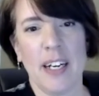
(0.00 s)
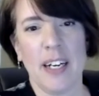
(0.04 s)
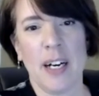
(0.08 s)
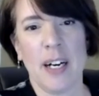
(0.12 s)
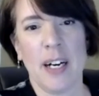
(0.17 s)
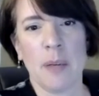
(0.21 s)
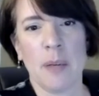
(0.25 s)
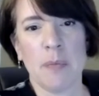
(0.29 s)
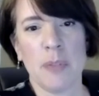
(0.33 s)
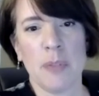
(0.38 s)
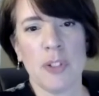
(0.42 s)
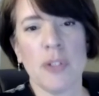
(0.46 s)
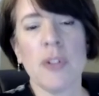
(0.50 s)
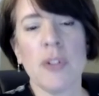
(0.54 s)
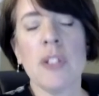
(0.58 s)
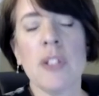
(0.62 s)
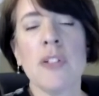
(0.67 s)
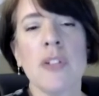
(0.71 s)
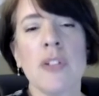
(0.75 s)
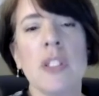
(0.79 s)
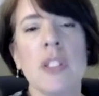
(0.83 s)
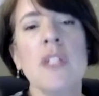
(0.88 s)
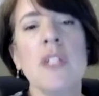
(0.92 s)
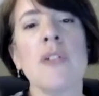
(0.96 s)
So
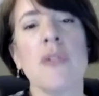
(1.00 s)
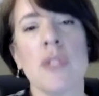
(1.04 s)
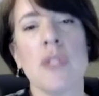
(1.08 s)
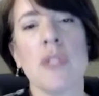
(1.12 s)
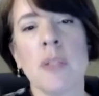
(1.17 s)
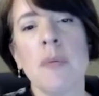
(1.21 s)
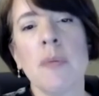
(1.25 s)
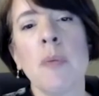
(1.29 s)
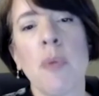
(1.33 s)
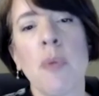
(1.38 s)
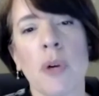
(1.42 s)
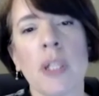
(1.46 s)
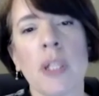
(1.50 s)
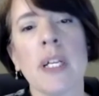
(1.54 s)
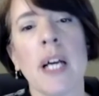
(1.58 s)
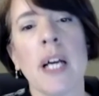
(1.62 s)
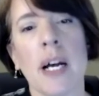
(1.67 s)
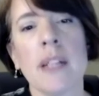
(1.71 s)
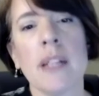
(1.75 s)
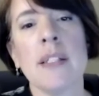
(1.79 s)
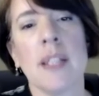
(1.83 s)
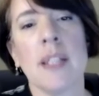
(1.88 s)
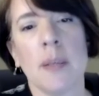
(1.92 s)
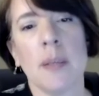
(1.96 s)
these are some important
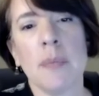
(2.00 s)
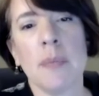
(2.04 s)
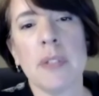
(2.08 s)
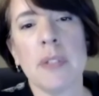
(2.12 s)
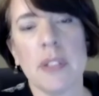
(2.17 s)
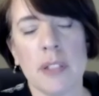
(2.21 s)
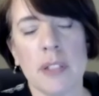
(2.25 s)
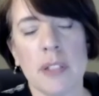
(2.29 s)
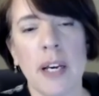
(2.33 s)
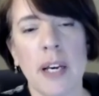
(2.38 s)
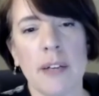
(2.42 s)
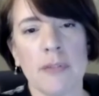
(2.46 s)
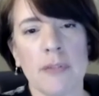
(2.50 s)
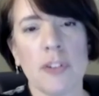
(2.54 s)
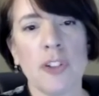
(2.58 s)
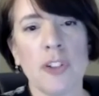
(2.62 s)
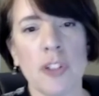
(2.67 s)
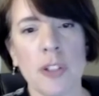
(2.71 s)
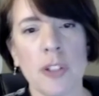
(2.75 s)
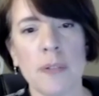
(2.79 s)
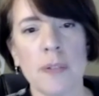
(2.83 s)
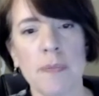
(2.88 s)
concepts. Yeah, for sure.